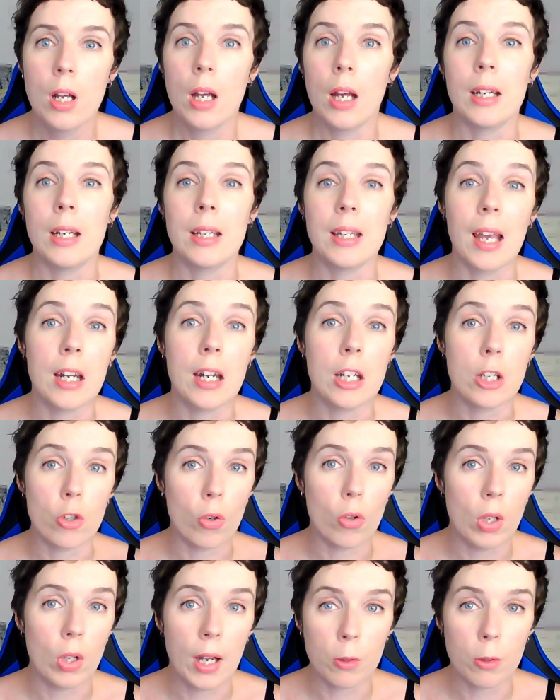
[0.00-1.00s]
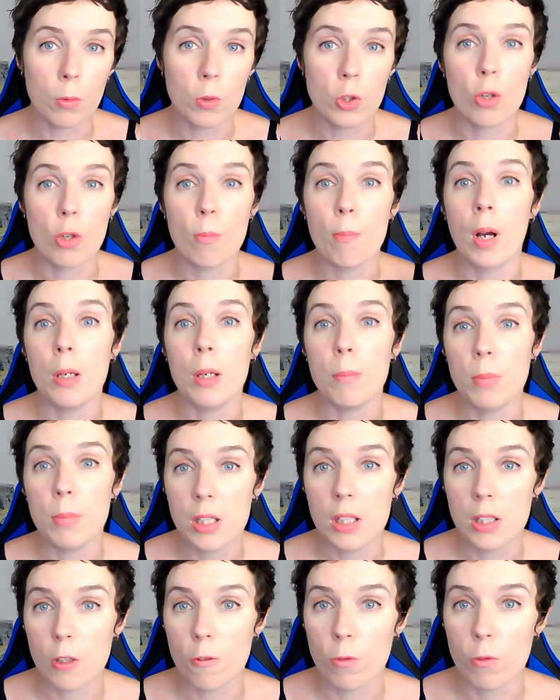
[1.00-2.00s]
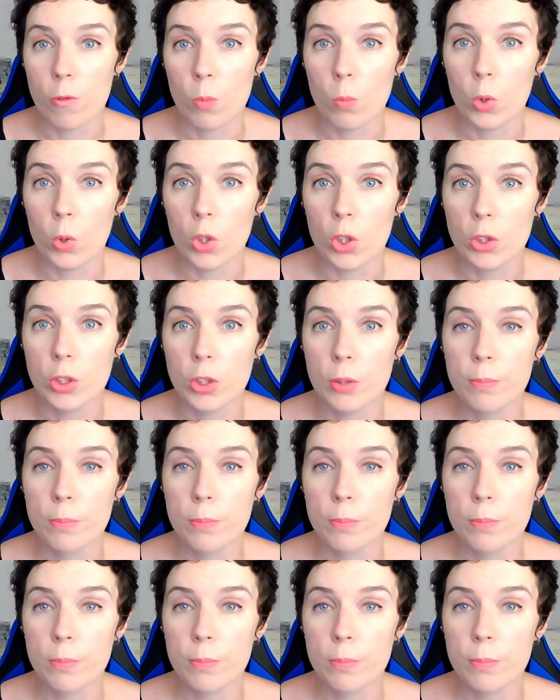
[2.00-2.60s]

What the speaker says: Again, in your language, it might be a different word.